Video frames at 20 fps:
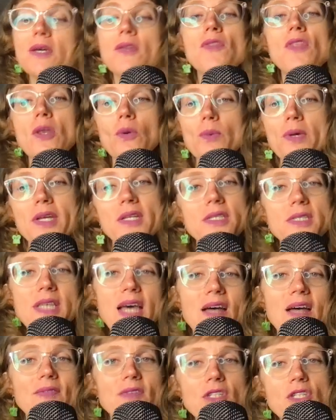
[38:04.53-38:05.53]
then we can
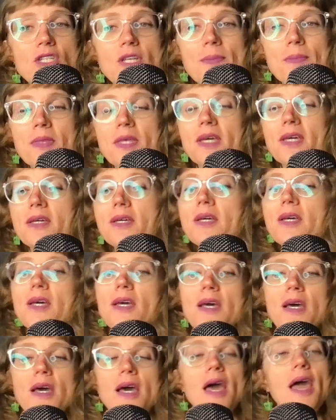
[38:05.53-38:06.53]
salvage something
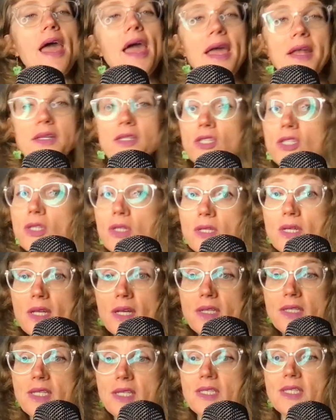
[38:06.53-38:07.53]
and still get
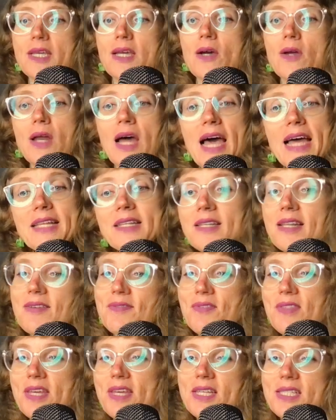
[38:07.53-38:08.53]
a discount. I
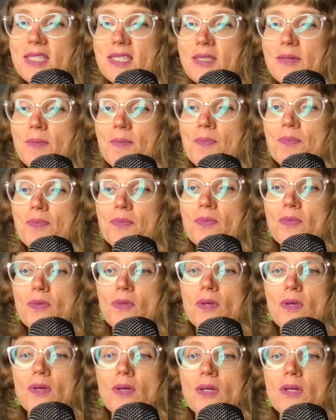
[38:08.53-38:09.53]
love this.
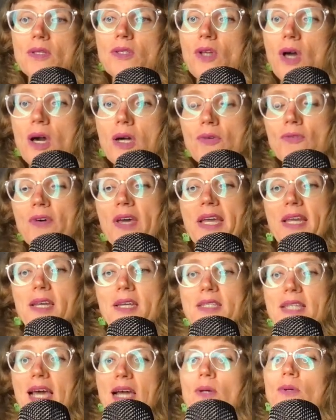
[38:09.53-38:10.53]
Dogfight.
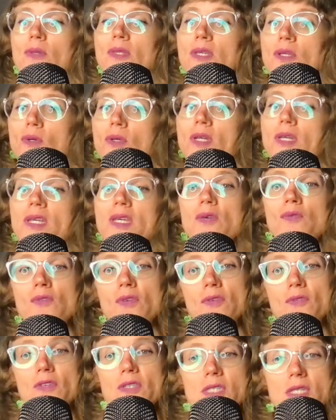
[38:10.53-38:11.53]
Attack with a unit even
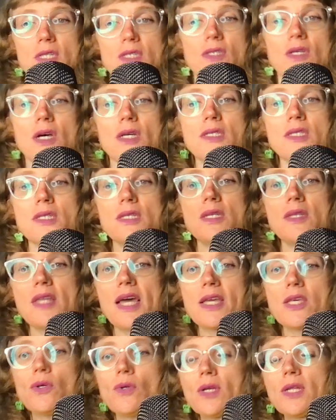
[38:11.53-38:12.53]
if it's exhausted.
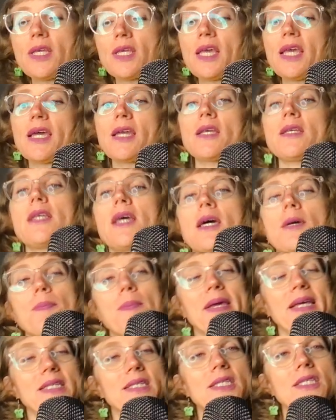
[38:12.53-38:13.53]
That unit can't attack
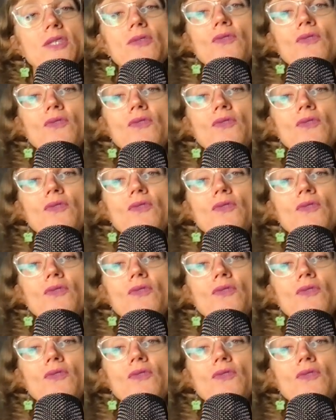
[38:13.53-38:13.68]
bases